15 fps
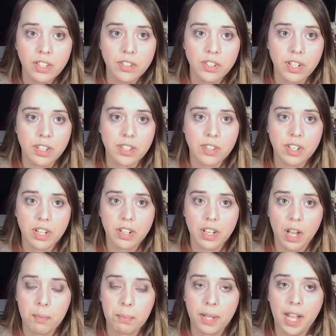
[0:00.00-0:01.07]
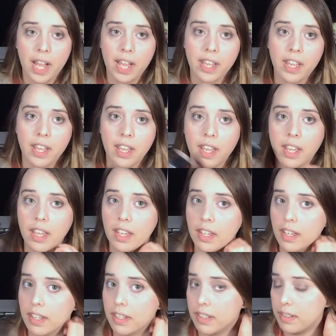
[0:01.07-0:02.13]
just apply
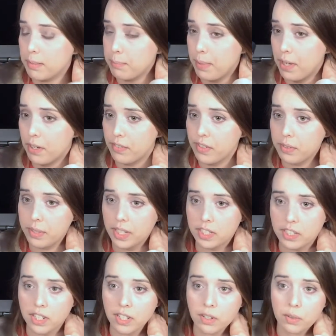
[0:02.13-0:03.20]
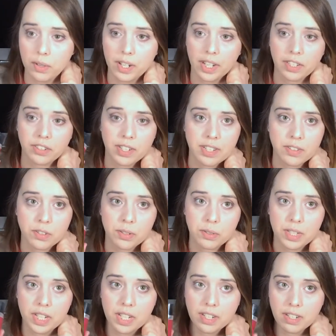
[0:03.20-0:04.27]
a powder foundation or a
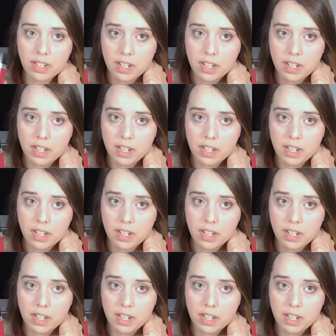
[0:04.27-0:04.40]
translucent